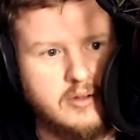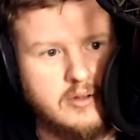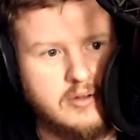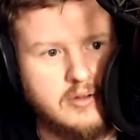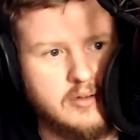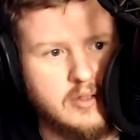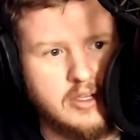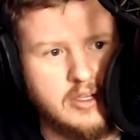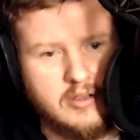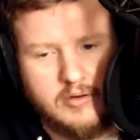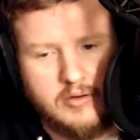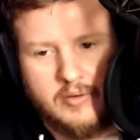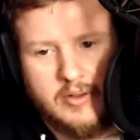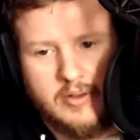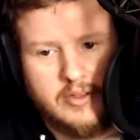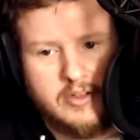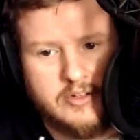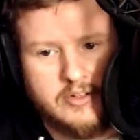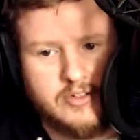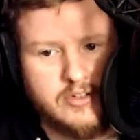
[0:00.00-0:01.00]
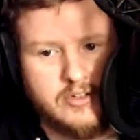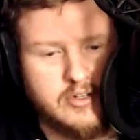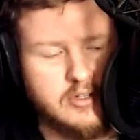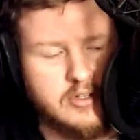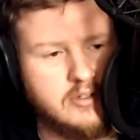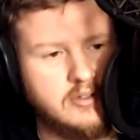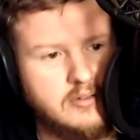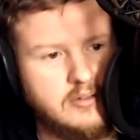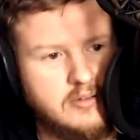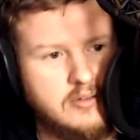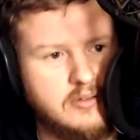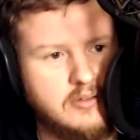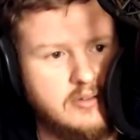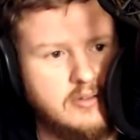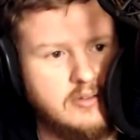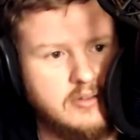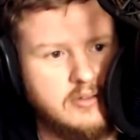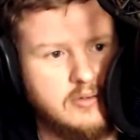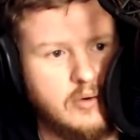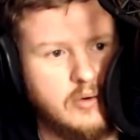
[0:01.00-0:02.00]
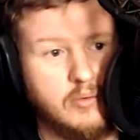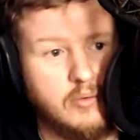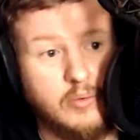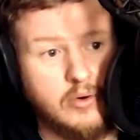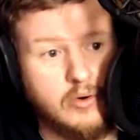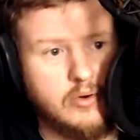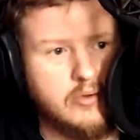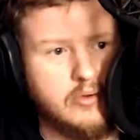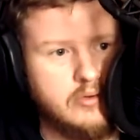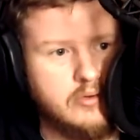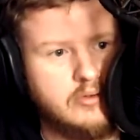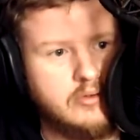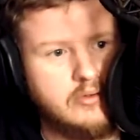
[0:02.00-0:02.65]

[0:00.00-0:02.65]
like around the country or world?